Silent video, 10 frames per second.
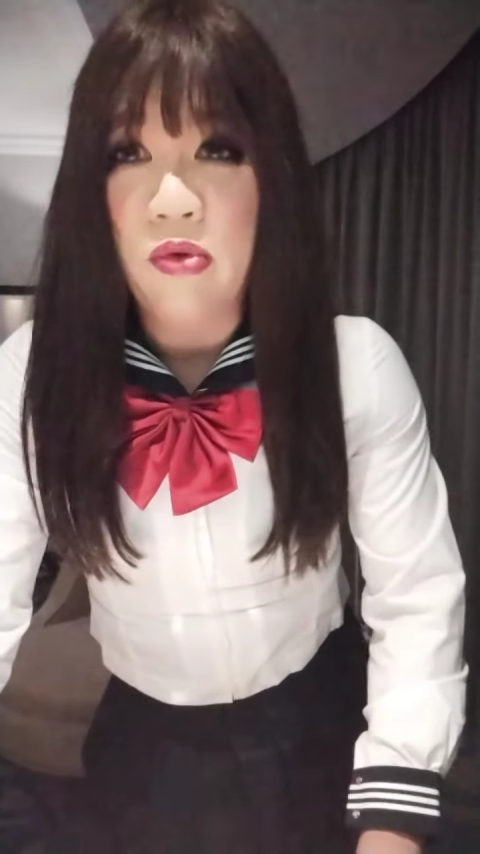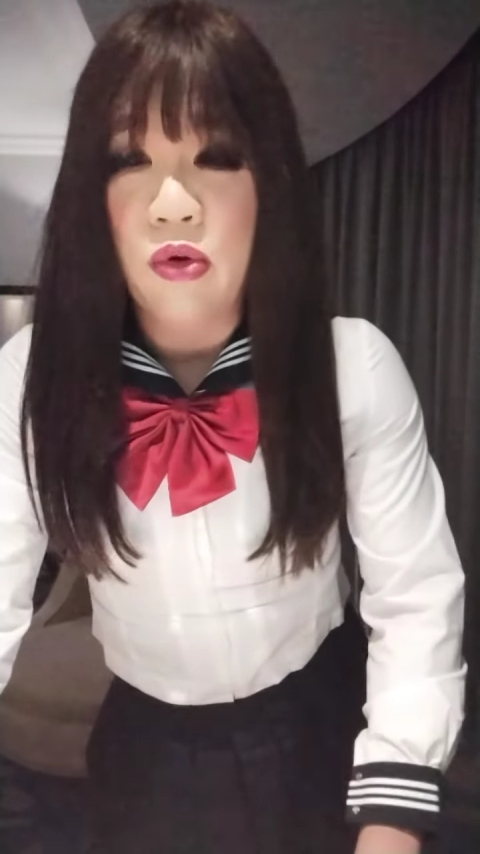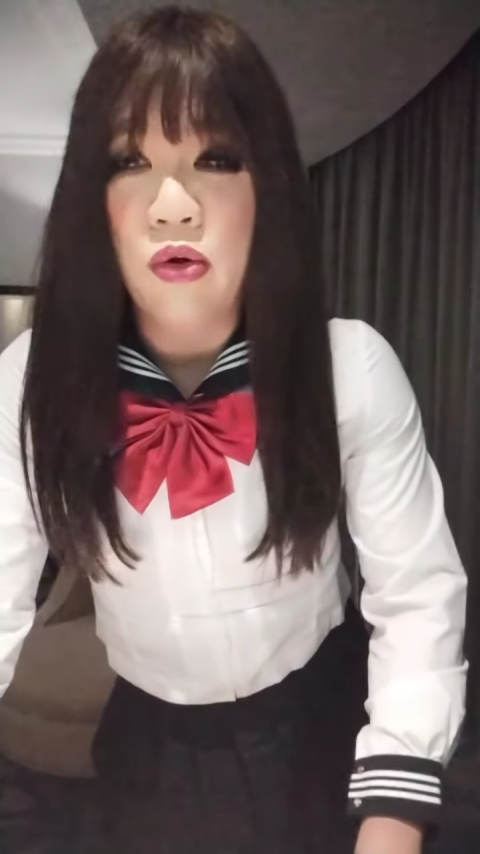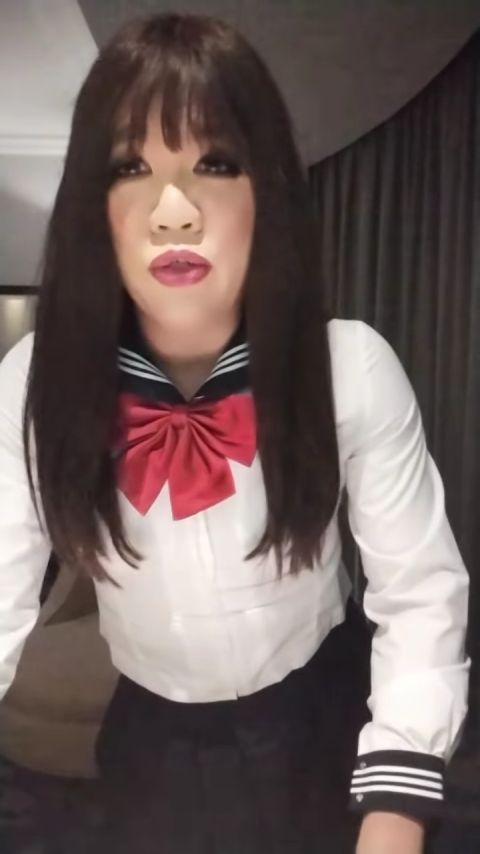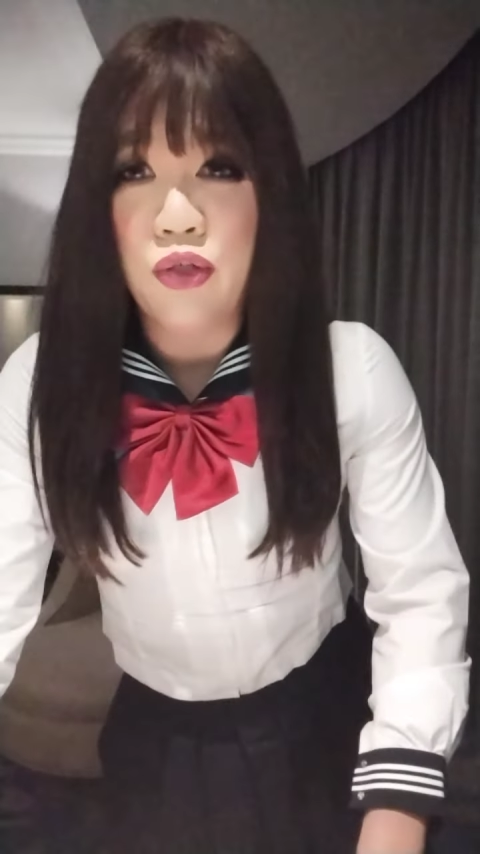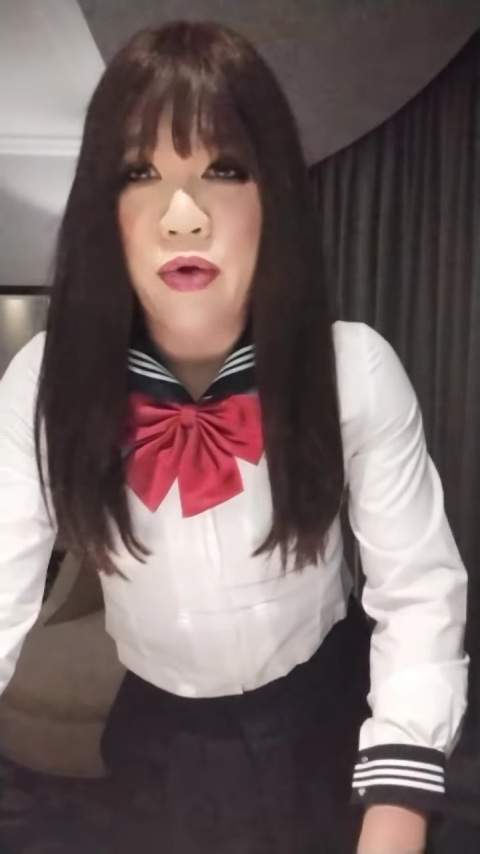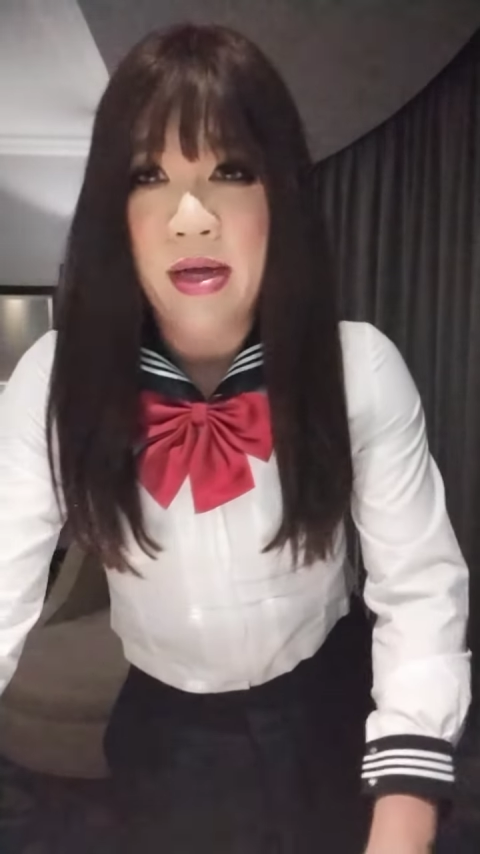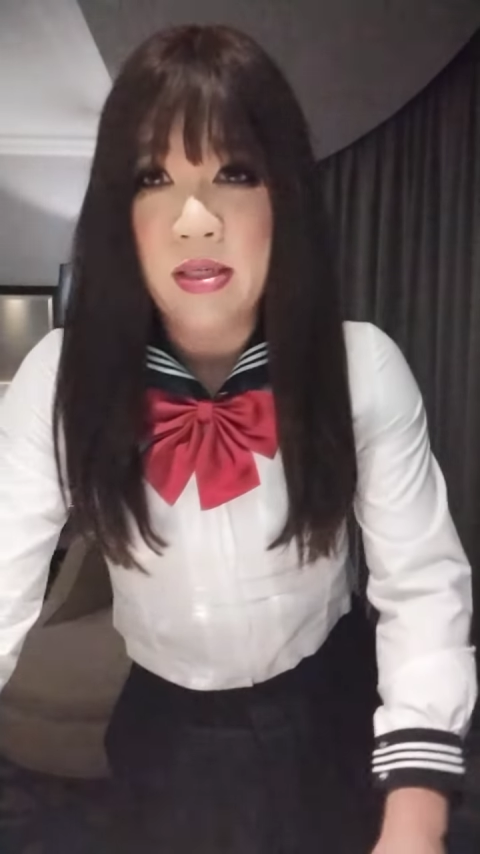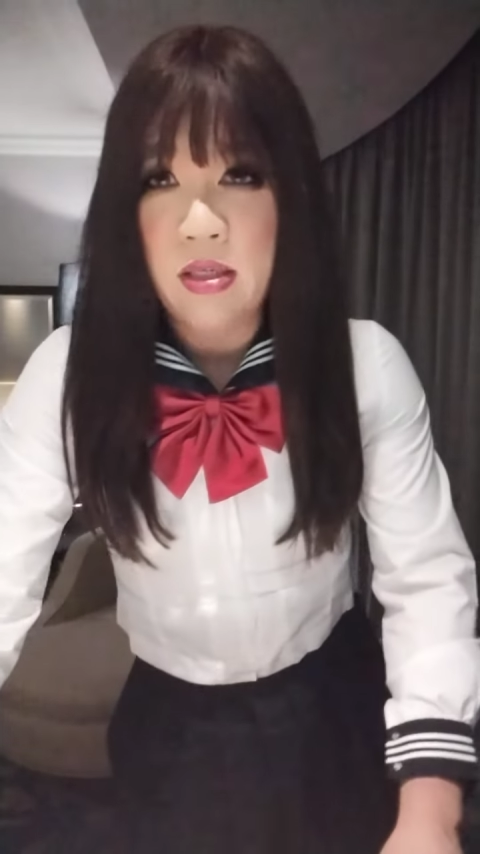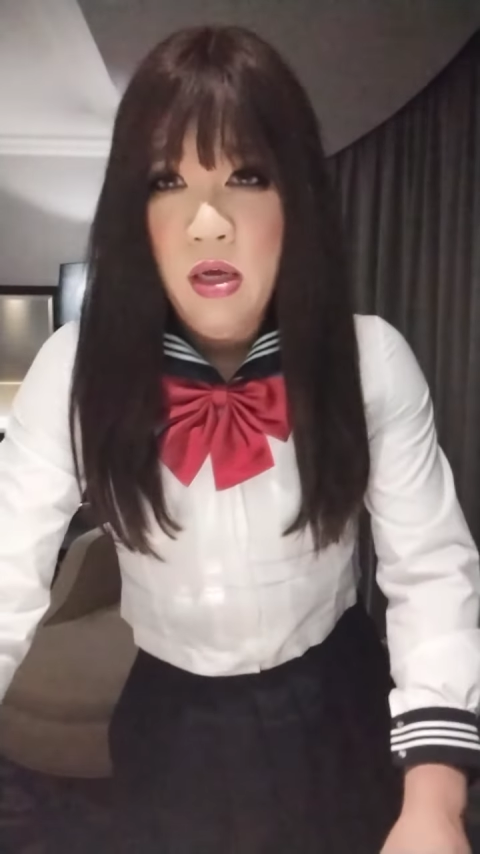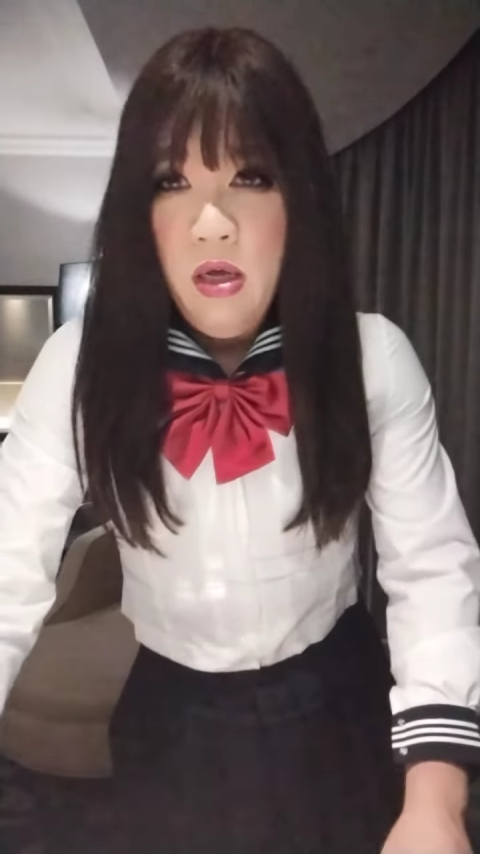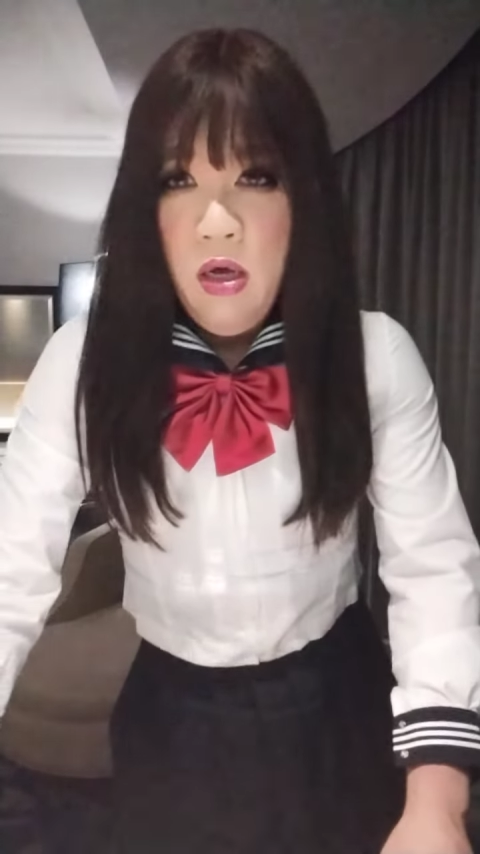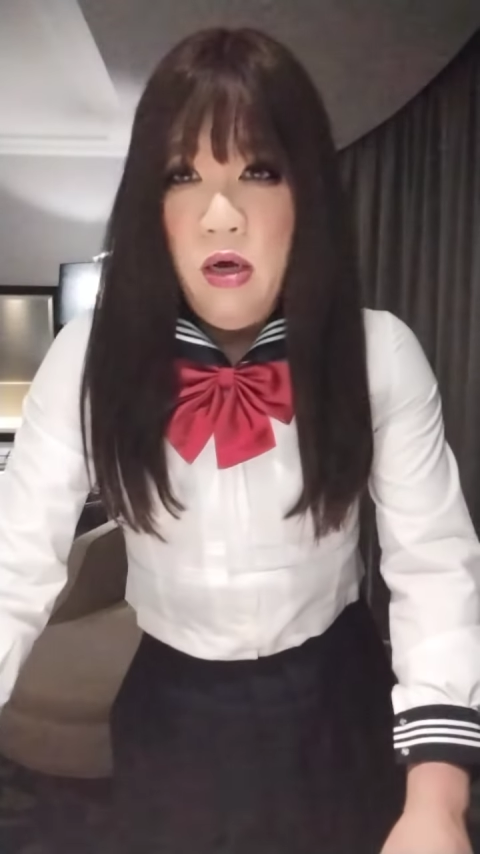to cross-dress